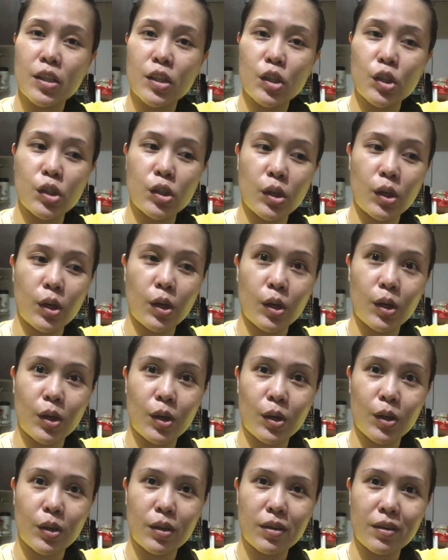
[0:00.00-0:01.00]

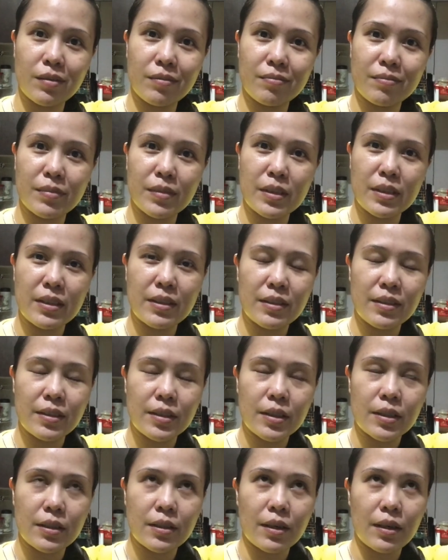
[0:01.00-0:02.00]
So,
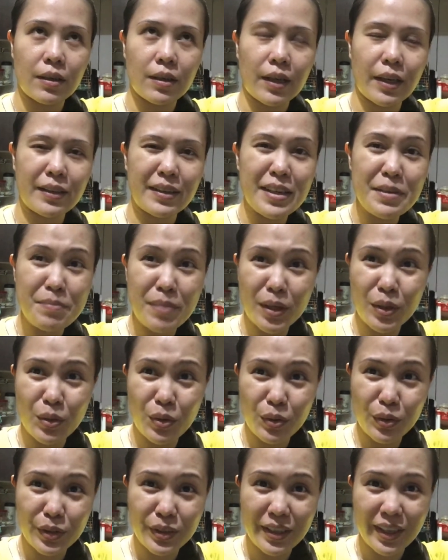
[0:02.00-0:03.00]
I think
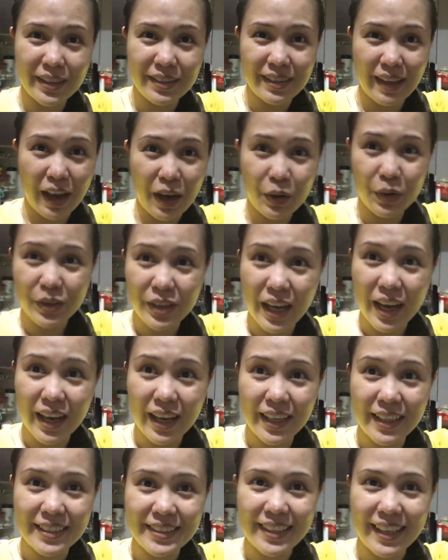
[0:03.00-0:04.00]
mag-good night na ako,
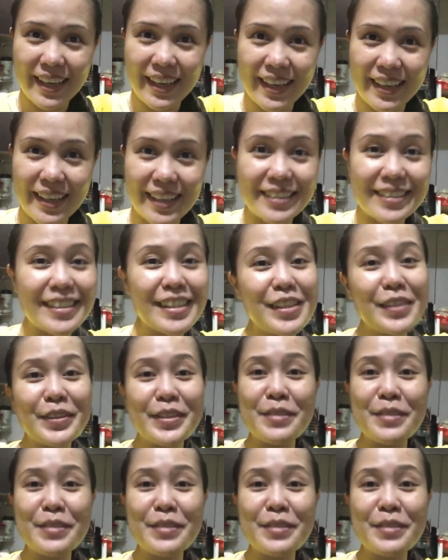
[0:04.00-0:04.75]
guys. And I'll see you